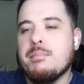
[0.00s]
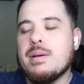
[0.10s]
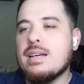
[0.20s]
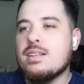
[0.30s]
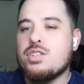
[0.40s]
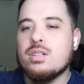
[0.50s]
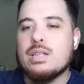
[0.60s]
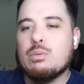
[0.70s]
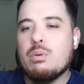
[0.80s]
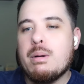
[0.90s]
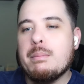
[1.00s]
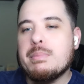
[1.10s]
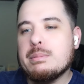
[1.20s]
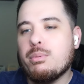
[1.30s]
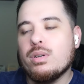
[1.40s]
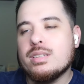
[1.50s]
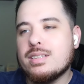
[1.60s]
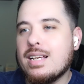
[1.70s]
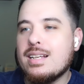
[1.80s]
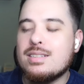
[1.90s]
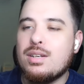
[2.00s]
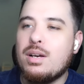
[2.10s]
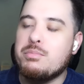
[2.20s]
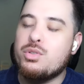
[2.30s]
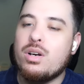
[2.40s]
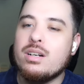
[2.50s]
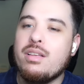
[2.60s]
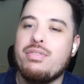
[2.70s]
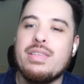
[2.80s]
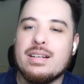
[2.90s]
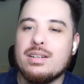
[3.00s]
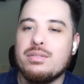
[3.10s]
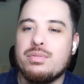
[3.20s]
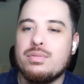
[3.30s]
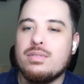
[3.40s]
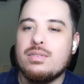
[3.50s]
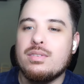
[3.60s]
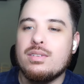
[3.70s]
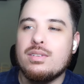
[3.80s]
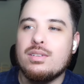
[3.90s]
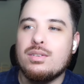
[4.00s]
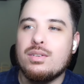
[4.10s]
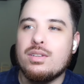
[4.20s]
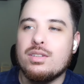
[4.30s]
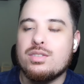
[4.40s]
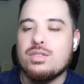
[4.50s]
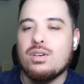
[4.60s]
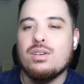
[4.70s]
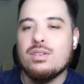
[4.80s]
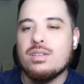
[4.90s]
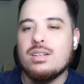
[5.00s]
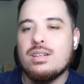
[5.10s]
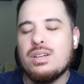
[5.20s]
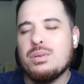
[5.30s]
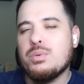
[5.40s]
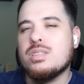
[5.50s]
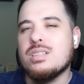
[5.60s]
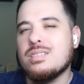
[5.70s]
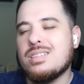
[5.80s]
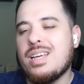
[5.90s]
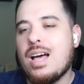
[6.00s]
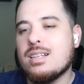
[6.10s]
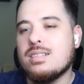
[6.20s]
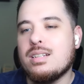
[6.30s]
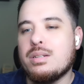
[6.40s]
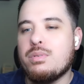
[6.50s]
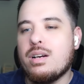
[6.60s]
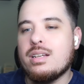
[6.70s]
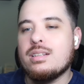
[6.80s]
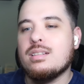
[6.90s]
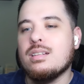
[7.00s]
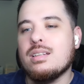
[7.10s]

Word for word: man, chilling with my B boy stance. I'm trying to think of the song it wasn't Cassidy, right?